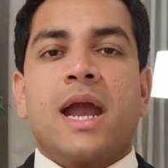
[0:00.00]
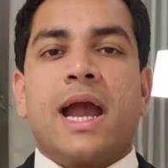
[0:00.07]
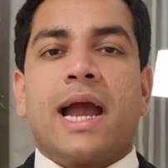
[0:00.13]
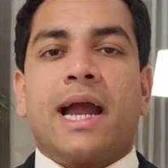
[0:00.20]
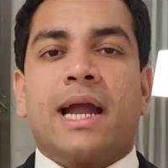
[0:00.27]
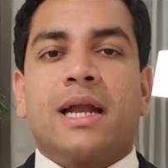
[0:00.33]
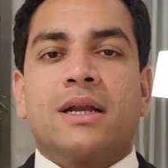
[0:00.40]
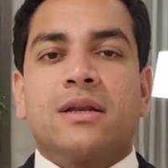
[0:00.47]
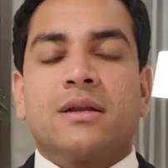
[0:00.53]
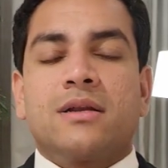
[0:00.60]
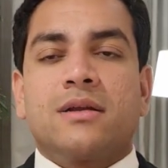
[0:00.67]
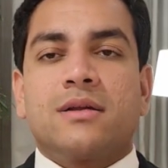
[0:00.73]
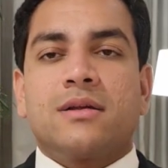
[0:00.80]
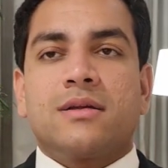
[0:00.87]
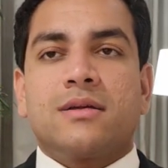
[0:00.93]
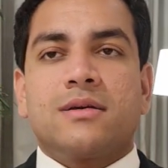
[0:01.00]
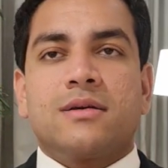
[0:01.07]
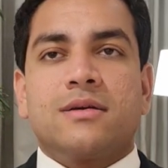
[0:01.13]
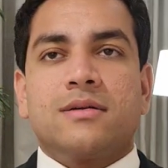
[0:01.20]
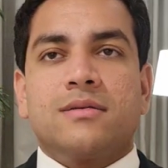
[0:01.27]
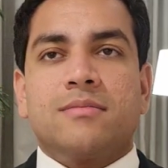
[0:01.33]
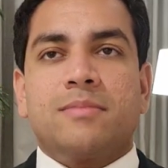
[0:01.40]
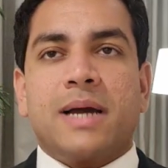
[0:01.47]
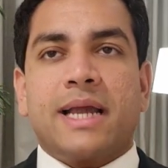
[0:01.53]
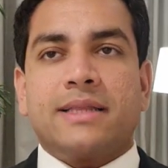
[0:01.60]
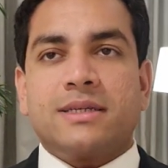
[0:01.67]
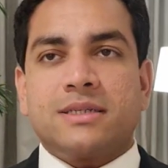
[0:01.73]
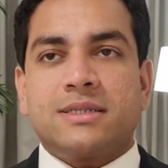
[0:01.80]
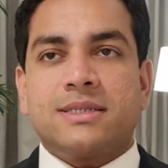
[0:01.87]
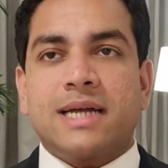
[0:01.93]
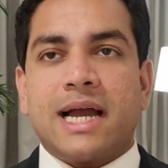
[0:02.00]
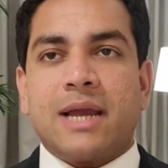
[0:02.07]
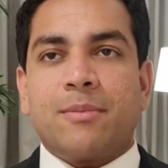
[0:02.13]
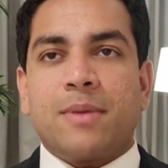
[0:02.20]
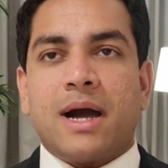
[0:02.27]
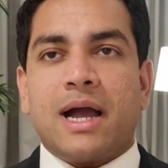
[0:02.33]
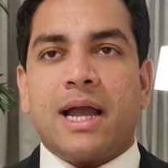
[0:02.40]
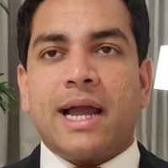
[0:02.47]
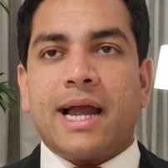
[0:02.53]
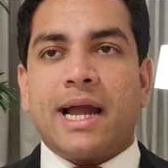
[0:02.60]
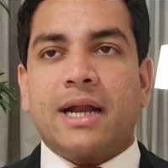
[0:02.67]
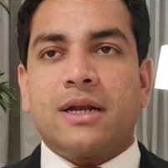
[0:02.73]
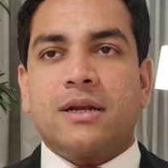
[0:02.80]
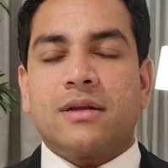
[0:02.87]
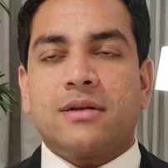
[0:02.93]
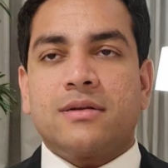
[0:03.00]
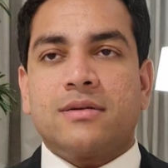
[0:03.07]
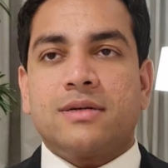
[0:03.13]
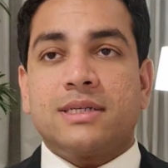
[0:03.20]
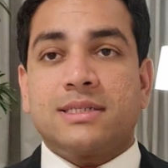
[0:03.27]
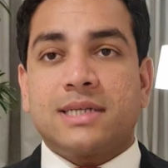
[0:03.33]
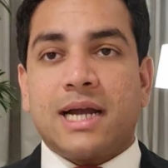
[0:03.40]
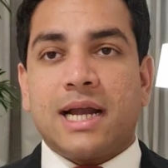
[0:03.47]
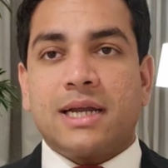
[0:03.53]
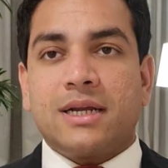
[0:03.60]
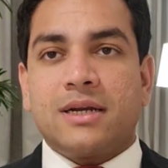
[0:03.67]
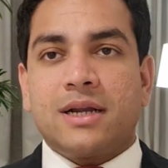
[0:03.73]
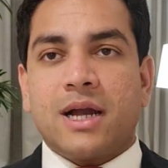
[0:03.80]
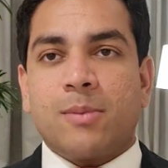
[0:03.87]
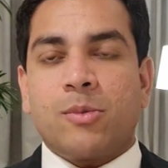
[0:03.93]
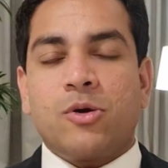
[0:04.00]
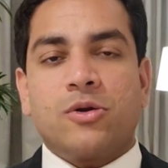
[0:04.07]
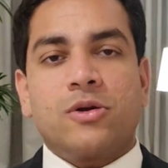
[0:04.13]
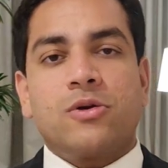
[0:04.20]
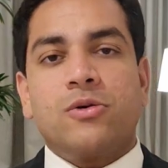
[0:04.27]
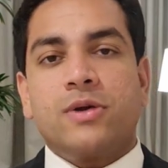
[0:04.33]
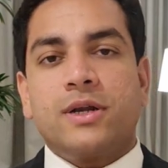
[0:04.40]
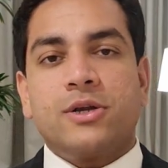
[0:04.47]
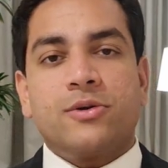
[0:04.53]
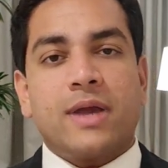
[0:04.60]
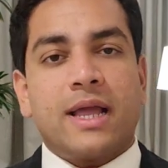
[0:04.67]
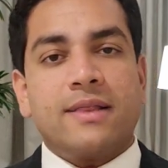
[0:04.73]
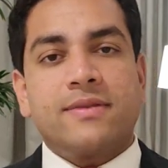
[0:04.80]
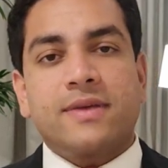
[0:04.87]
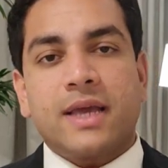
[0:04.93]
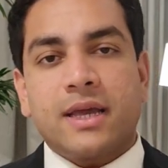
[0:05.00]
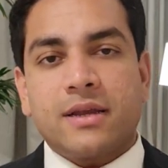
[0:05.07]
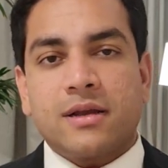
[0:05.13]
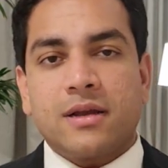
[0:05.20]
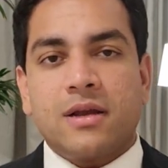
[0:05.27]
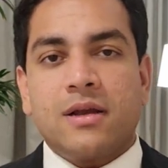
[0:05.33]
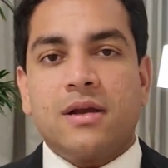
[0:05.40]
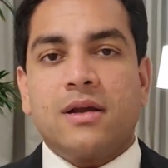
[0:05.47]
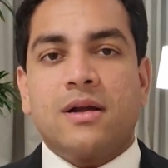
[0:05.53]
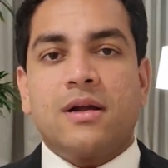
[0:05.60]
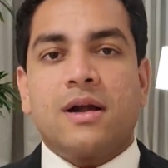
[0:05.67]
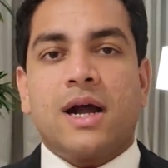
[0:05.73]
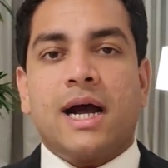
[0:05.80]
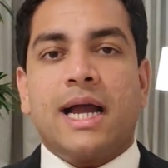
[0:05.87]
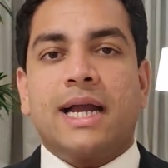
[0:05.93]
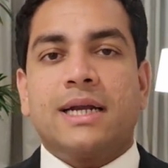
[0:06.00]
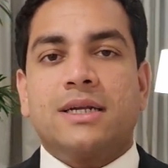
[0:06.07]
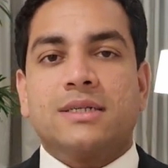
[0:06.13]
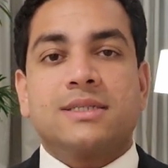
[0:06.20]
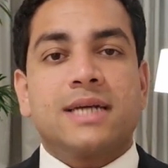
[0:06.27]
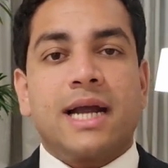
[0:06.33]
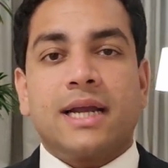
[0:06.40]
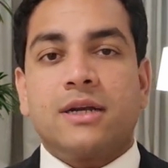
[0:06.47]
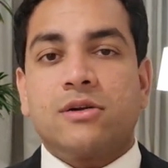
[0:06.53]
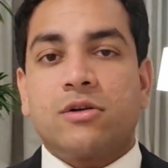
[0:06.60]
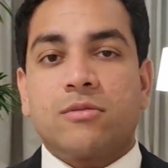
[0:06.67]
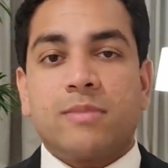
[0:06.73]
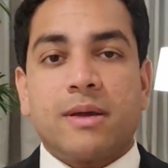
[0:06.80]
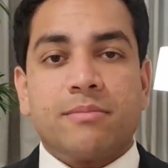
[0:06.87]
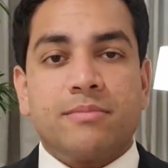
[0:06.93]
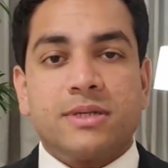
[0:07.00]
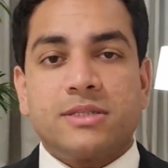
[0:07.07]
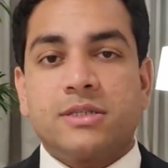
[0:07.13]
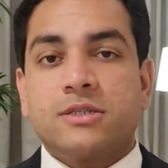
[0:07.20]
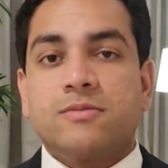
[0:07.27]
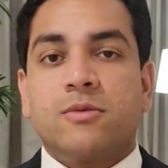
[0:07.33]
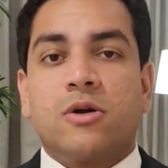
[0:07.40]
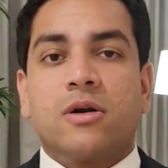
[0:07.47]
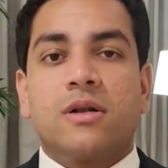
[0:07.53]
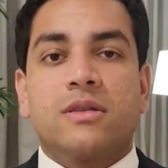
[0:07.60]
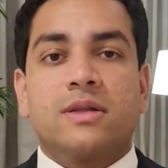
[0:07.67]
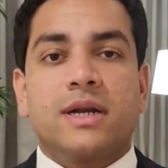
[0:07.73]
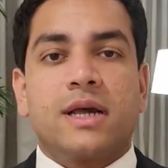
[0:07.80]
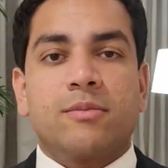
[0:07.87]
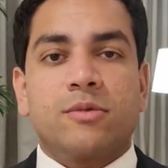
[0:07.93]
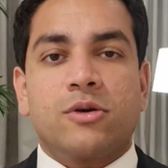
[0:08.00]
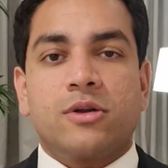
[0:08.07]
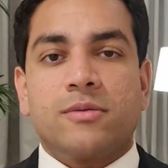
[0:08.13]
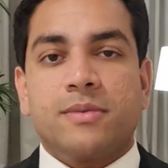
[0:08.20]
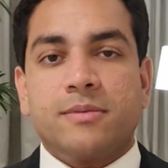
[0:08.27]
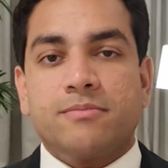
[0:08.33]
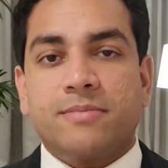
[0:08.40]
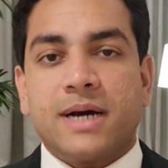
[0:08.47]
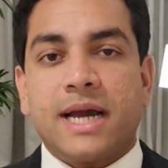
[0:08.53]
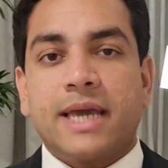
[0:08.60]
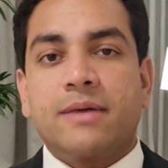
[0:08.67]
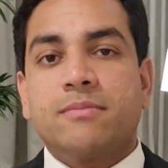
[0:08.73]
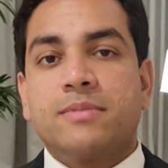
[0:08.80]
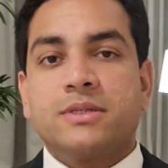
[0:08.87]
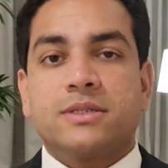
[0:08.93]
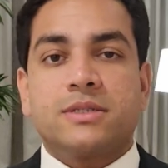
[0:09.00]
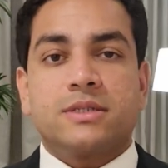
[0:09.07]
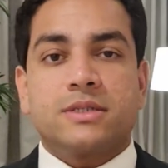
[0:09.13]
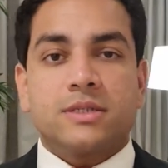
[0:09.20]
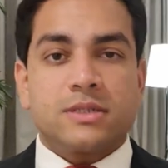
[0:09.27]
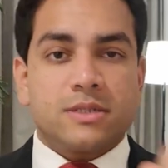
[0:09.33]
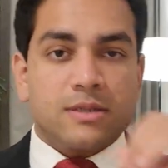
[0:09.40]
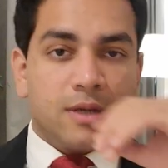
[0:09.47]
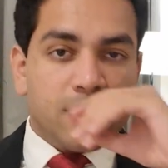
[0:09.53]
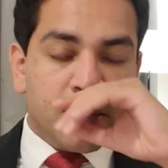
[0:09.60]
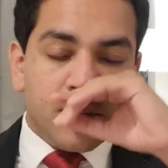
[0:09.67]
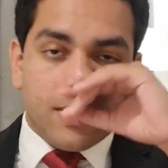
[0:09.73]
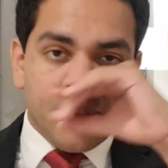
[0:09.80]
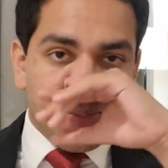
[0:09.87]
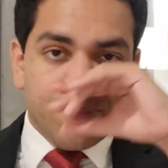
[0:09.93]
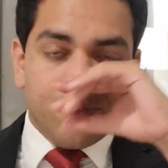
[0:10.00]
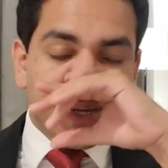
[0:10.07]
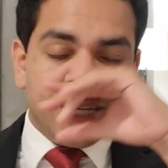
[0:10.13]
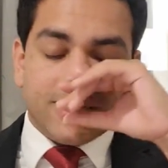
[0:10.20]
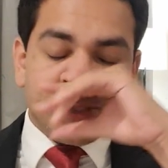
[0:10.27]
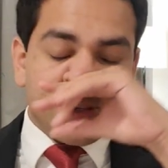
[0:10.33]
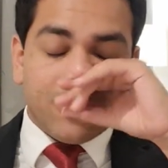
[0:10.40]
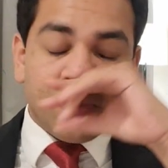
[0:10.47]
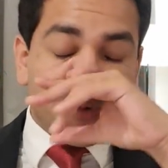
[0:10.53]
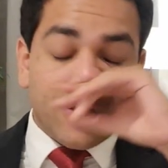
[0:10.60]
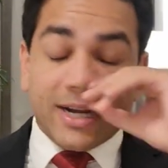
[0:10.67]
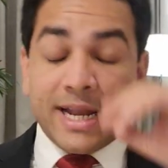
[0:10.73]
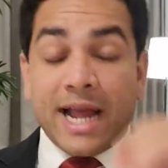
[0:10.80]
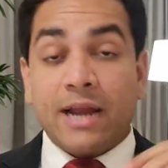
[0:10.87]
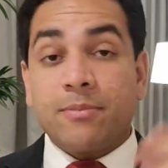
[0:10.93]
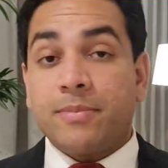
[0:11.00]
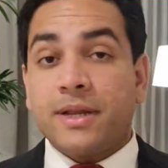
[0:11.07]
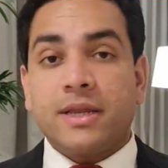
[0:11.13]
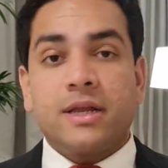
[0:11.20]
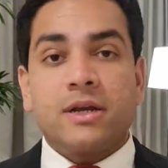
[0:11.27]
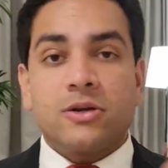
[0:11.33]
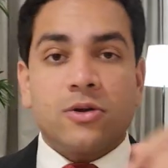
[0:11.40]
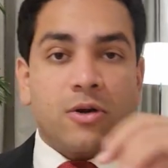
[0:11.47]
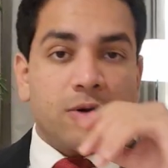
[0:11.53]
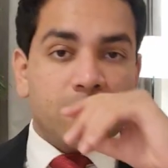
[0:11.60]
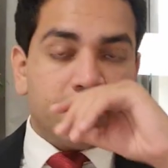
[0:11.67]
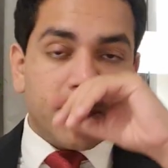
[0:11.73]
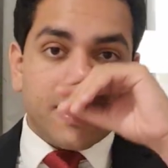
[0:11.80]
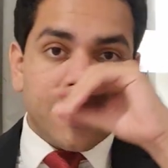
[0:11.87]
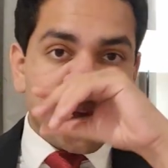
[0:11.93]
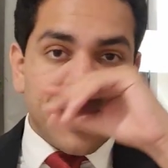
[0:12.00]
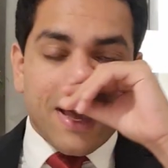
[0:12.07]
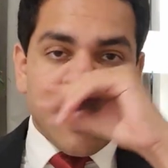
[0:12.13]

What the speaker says: And by this time I had decided I'm going to go into healthcare. I had decided on my business model that I'm going to be buying businesses based on what Dan Pena taught me.